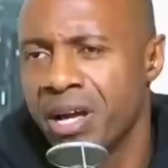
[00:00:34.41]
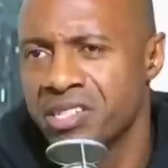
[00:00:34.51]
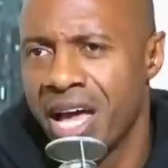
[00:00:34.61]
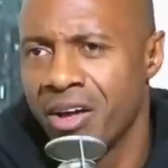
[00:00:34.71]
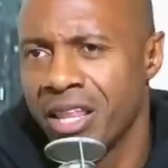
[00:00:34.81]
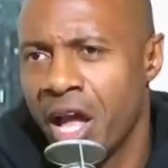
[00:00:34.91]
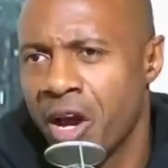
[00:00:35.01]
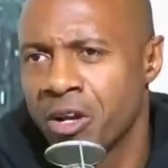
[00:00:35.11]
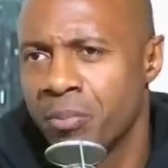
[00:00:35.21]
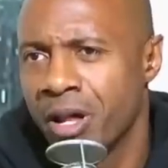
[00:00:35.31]
plays and how they
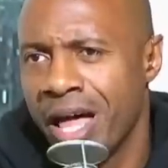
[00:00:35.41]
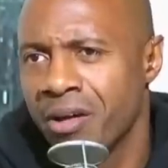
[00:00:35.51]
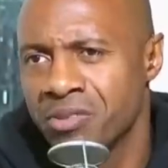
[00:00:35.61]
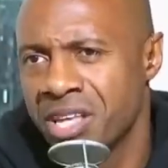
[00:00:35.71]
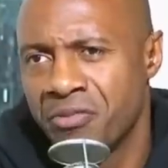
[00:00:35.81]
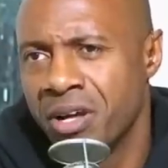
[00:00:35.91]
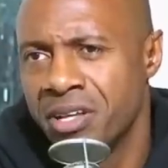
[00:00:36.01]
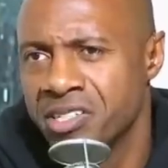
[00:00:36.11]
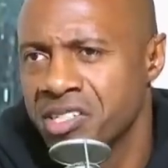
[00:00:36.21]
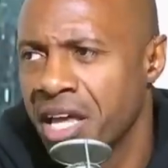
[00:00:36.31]
air the ball out, Stephon
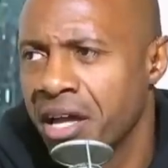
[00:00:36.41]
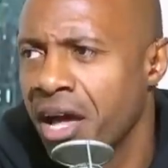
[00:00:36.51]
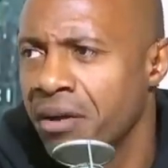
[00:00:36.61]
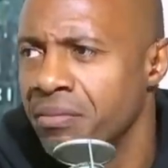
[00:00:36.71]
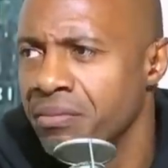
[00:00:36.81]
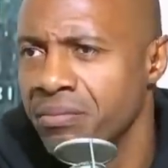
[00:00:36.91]
Diggs is that guy.